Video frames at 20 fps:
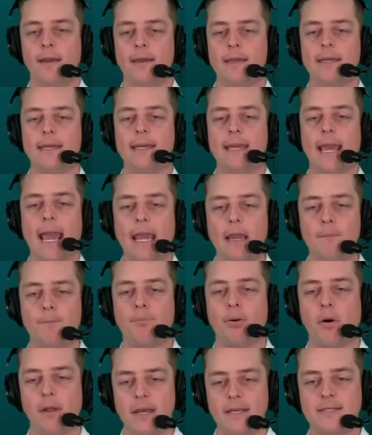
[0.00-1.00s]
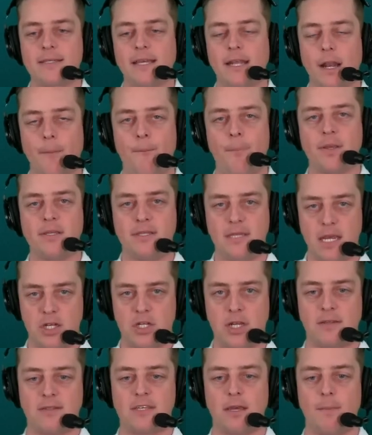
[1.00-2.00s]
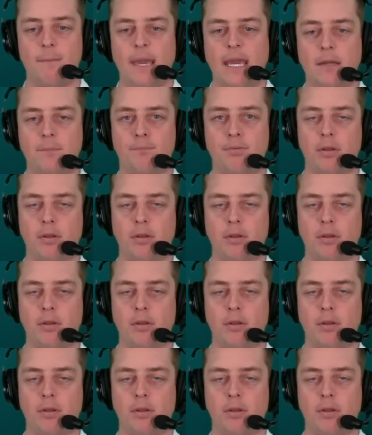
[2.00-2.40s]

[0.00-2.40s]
"You ain't put us in a position to make